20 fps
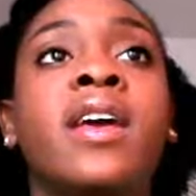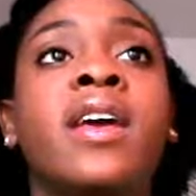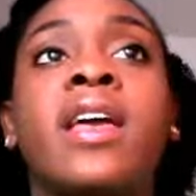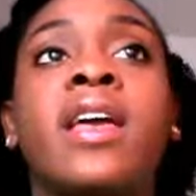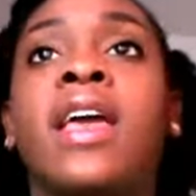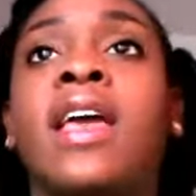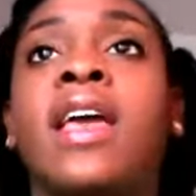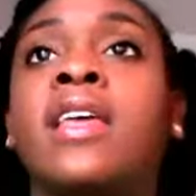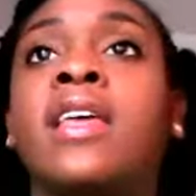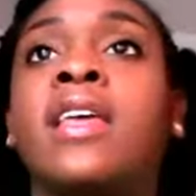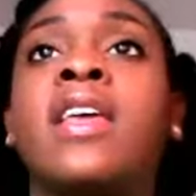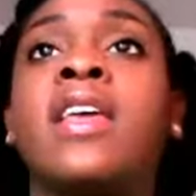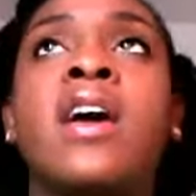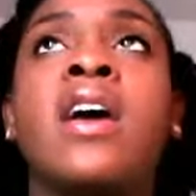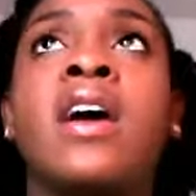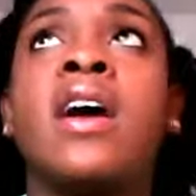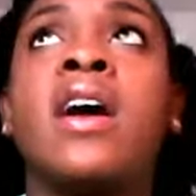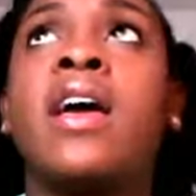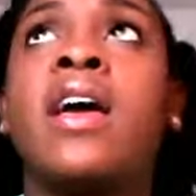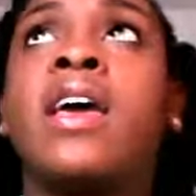And
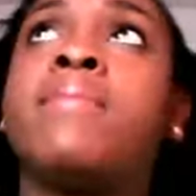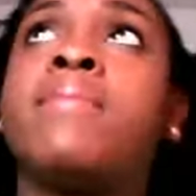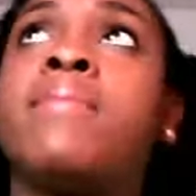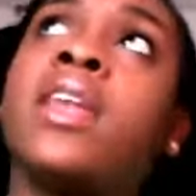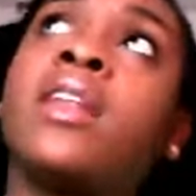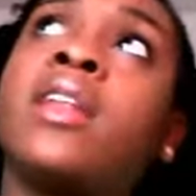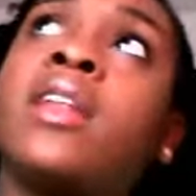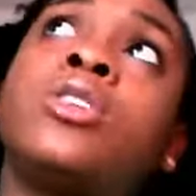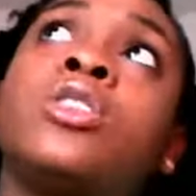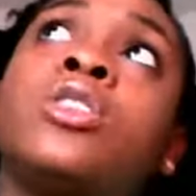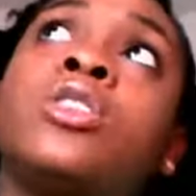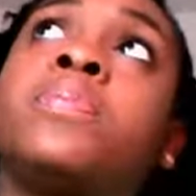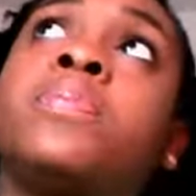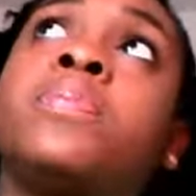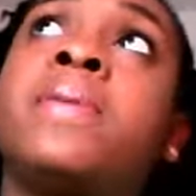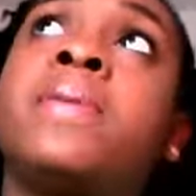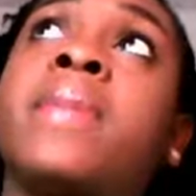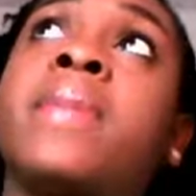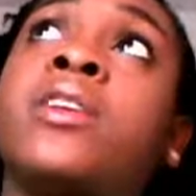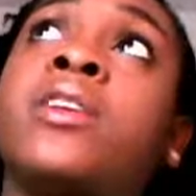
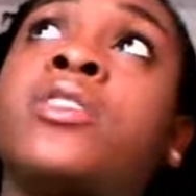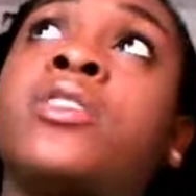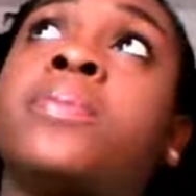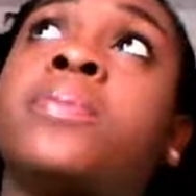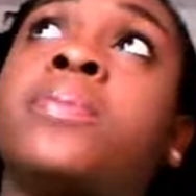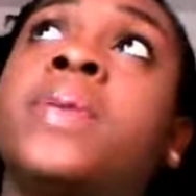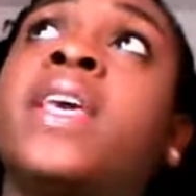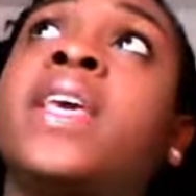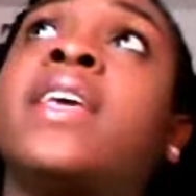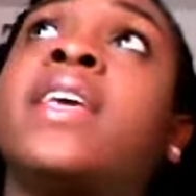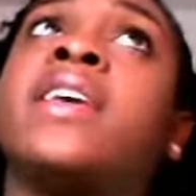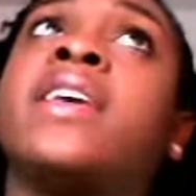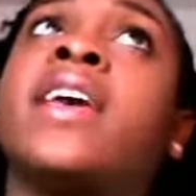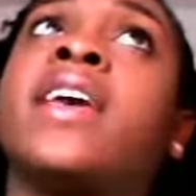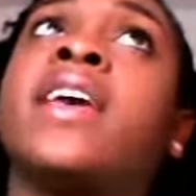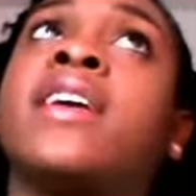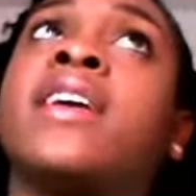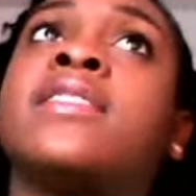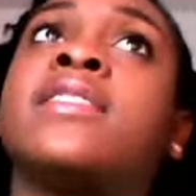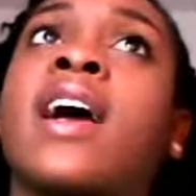manager B
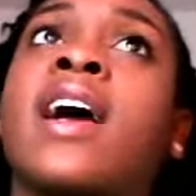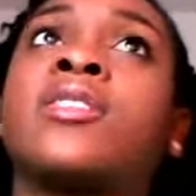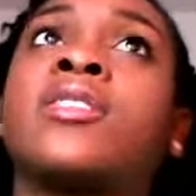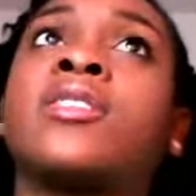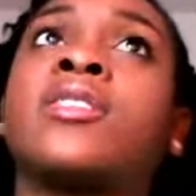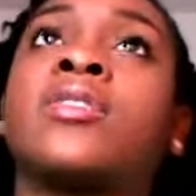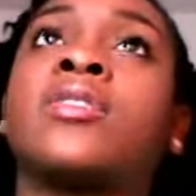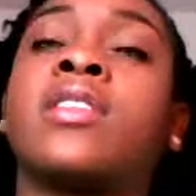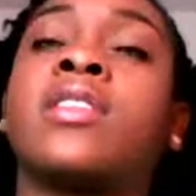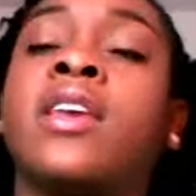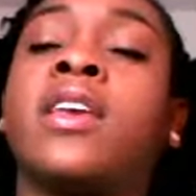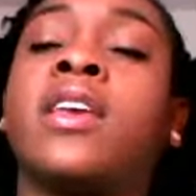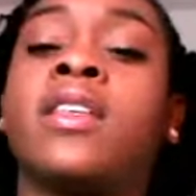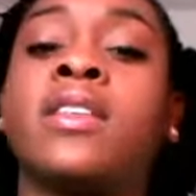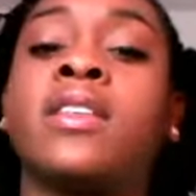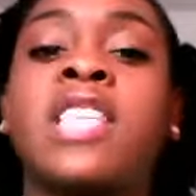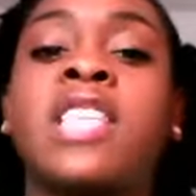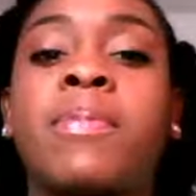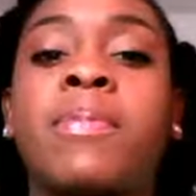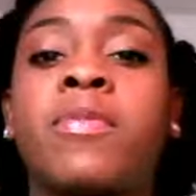is actually
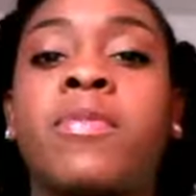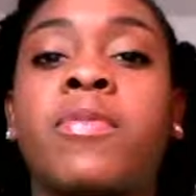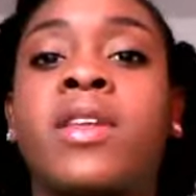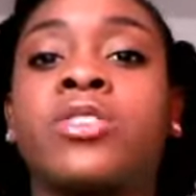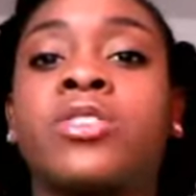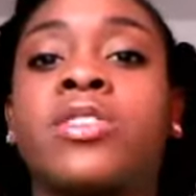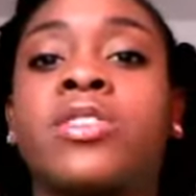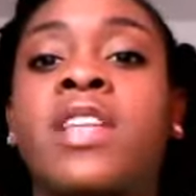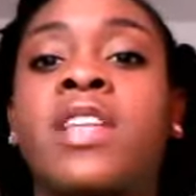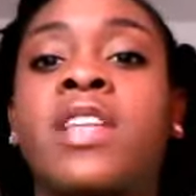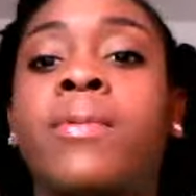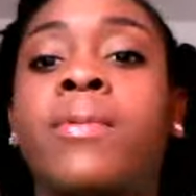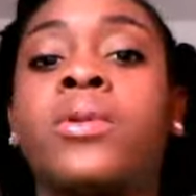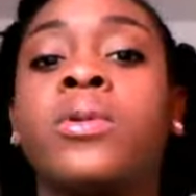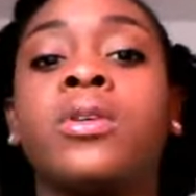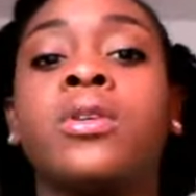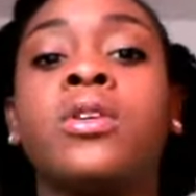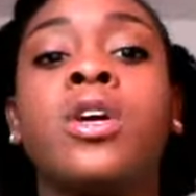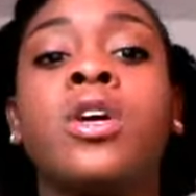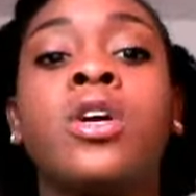the type of manager that
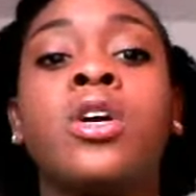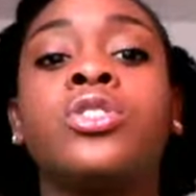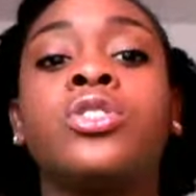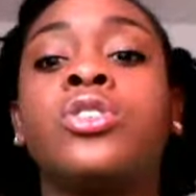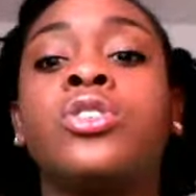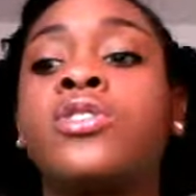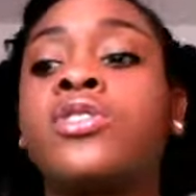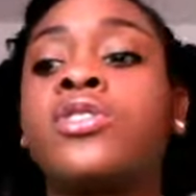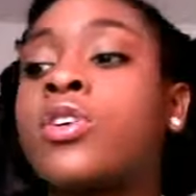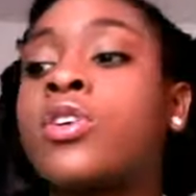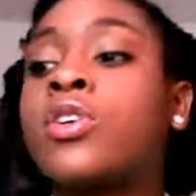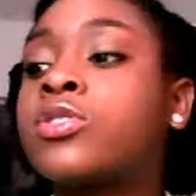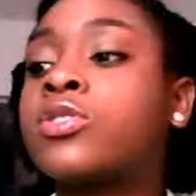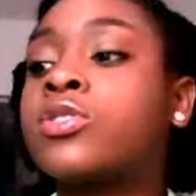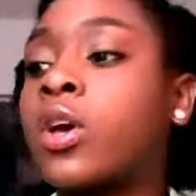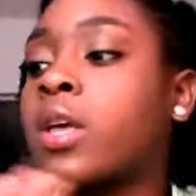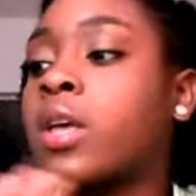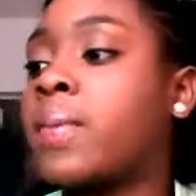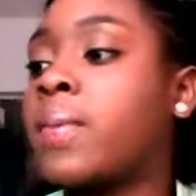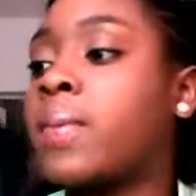will just
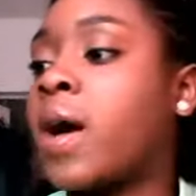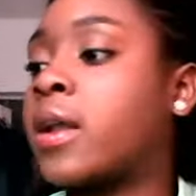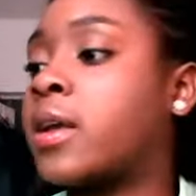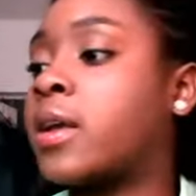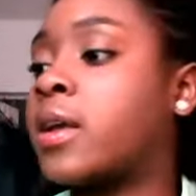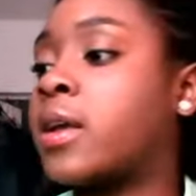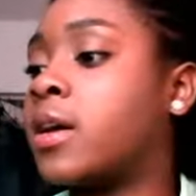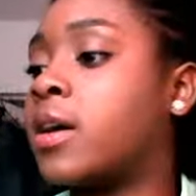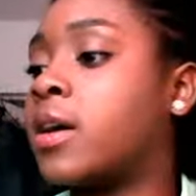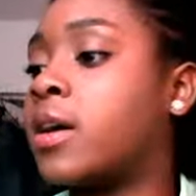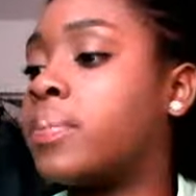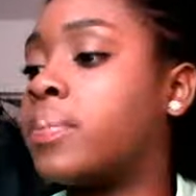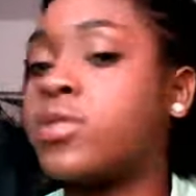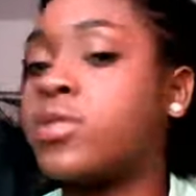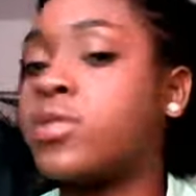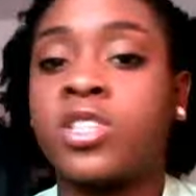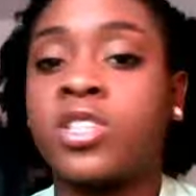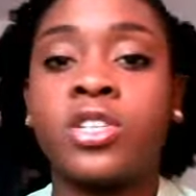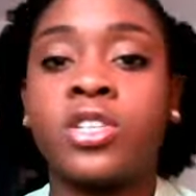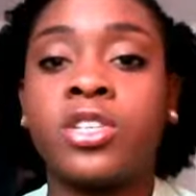talk about a
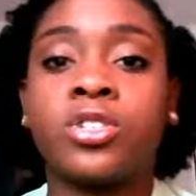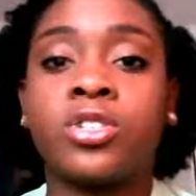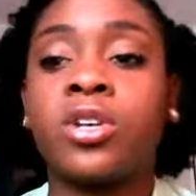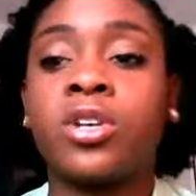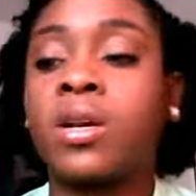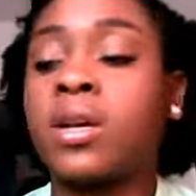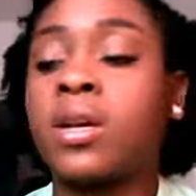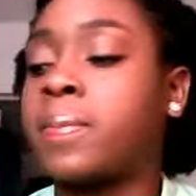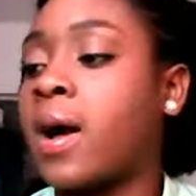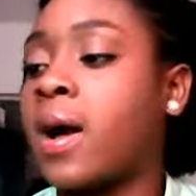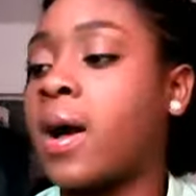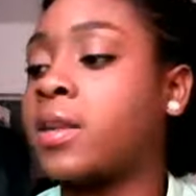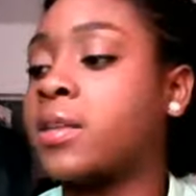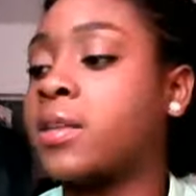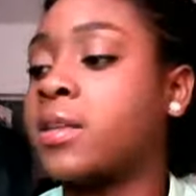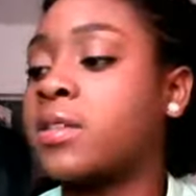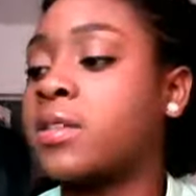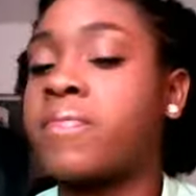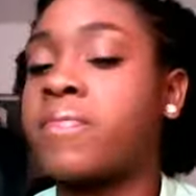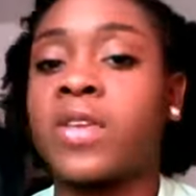procedure, talk about
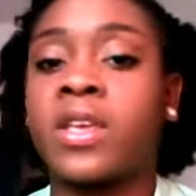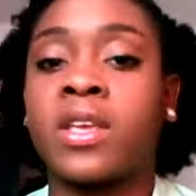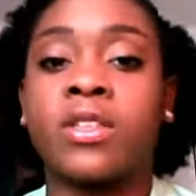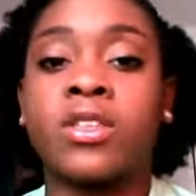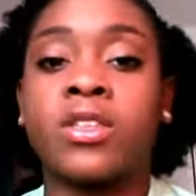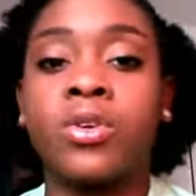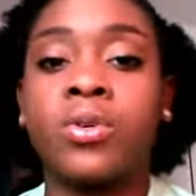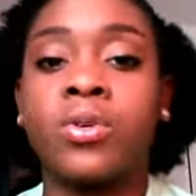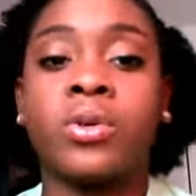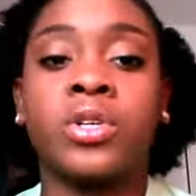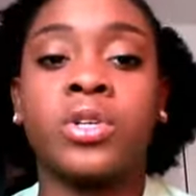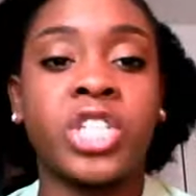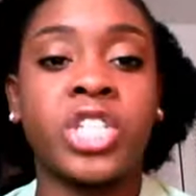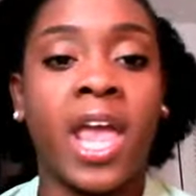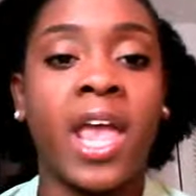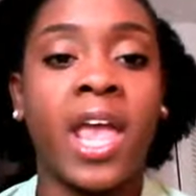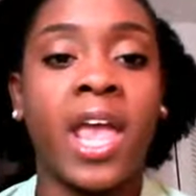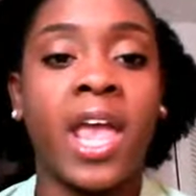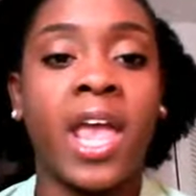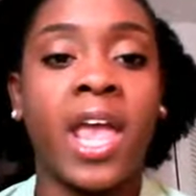something new, a
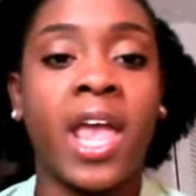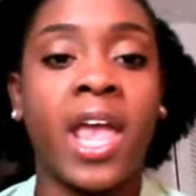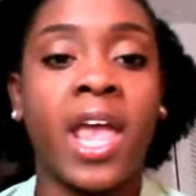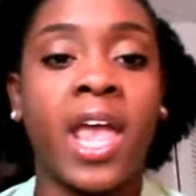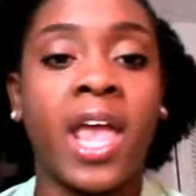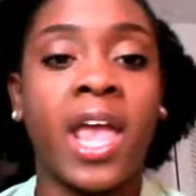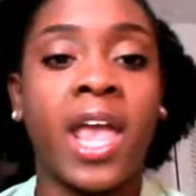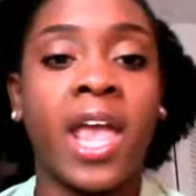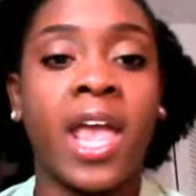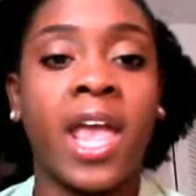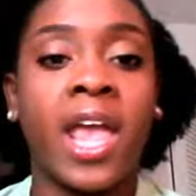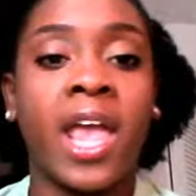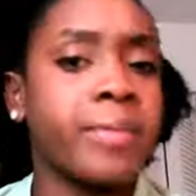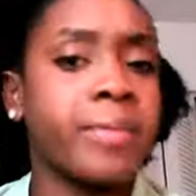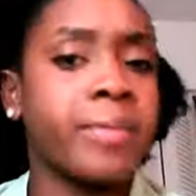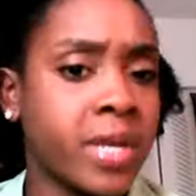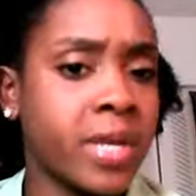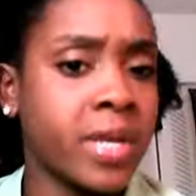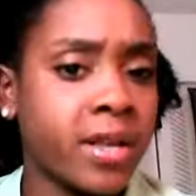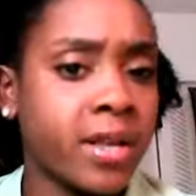change in a
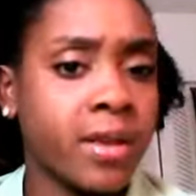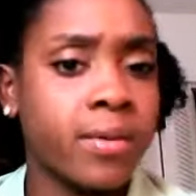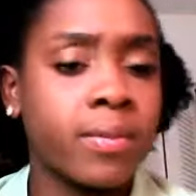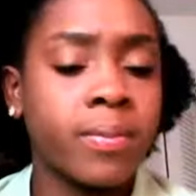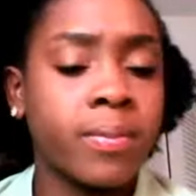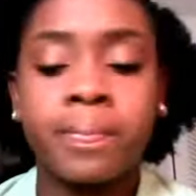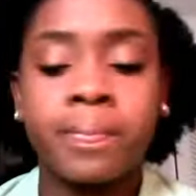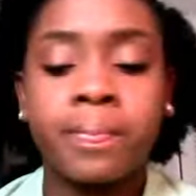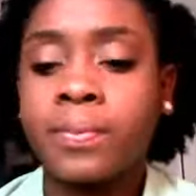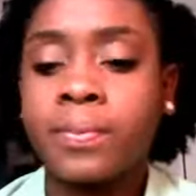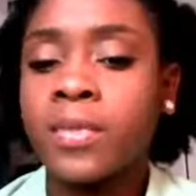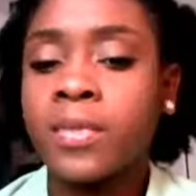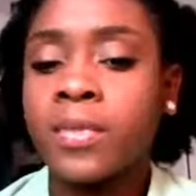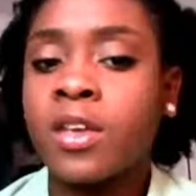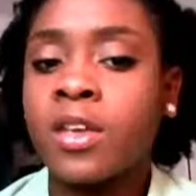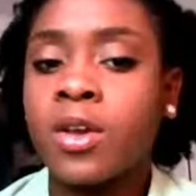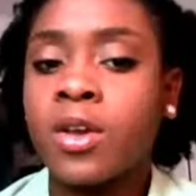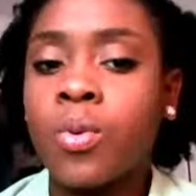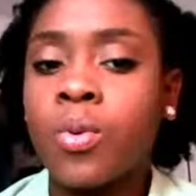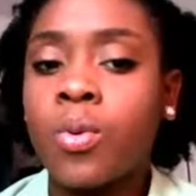meeting.
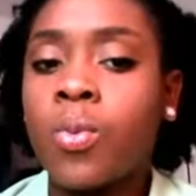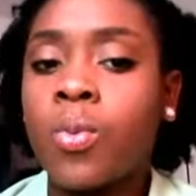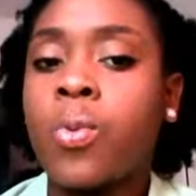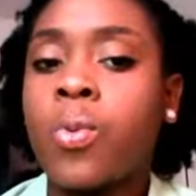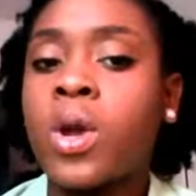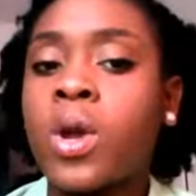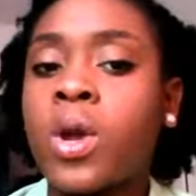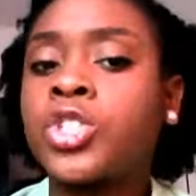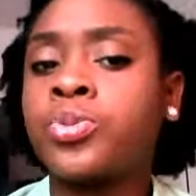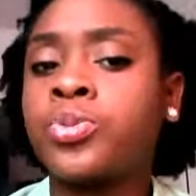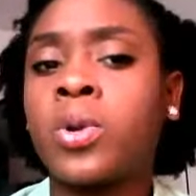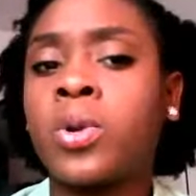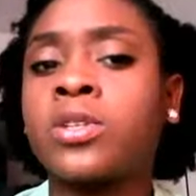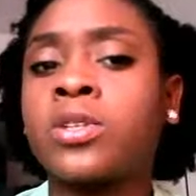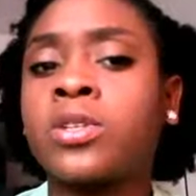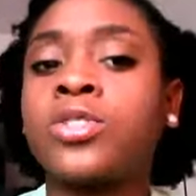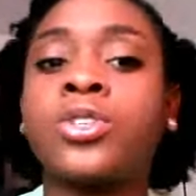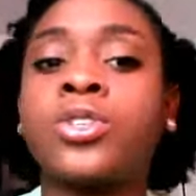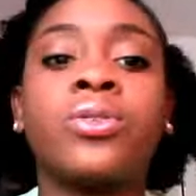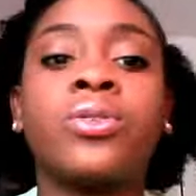Which
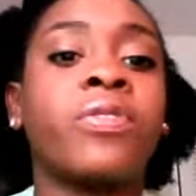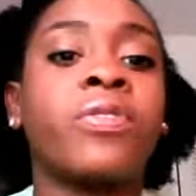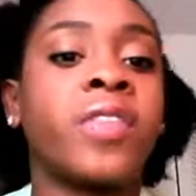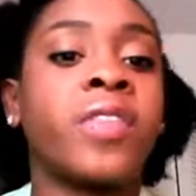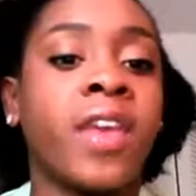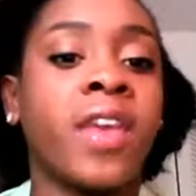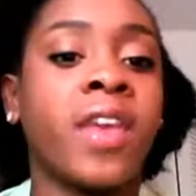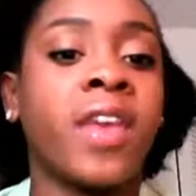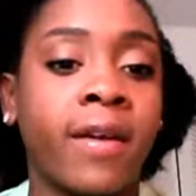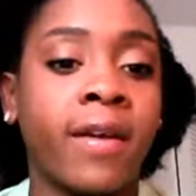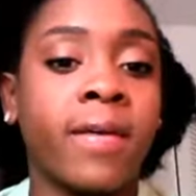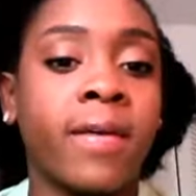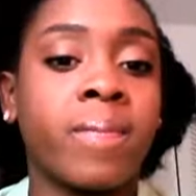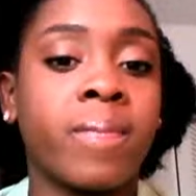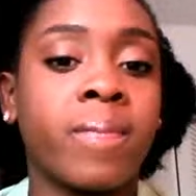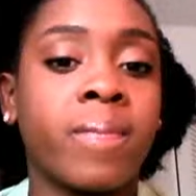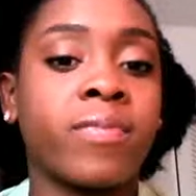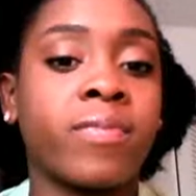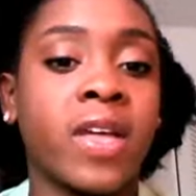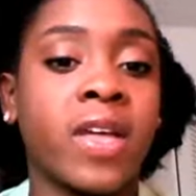one do you think
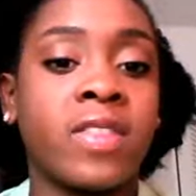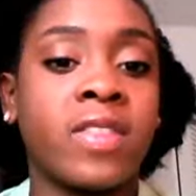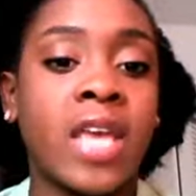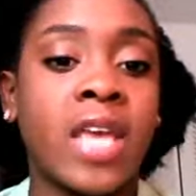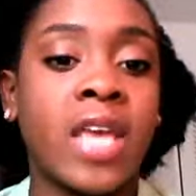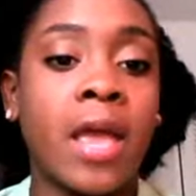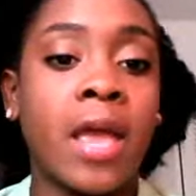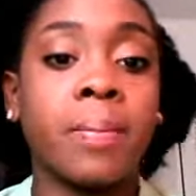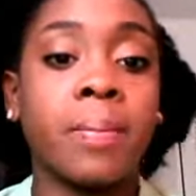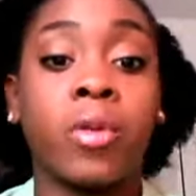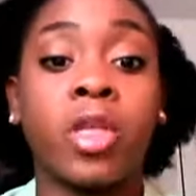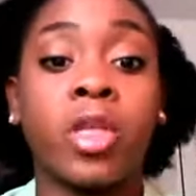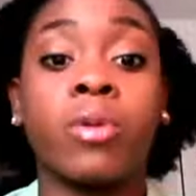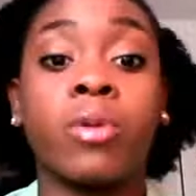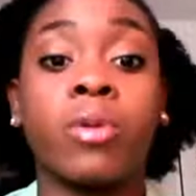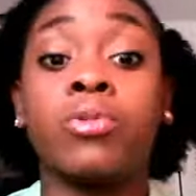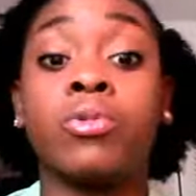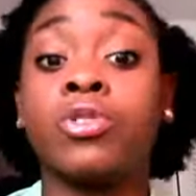that the employee would